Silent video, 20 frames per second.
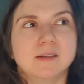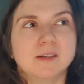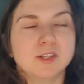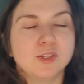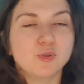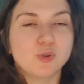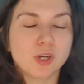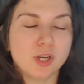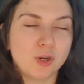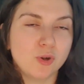
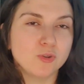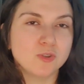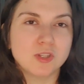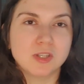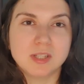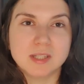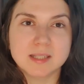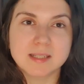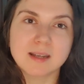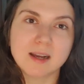you can also
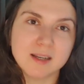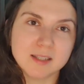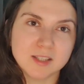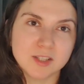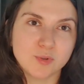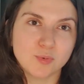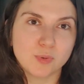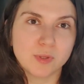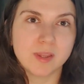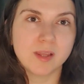discuss
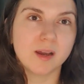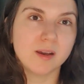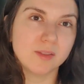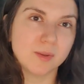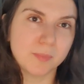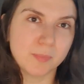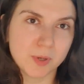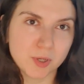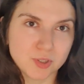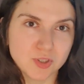it with the other
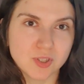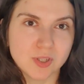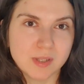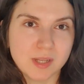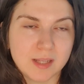person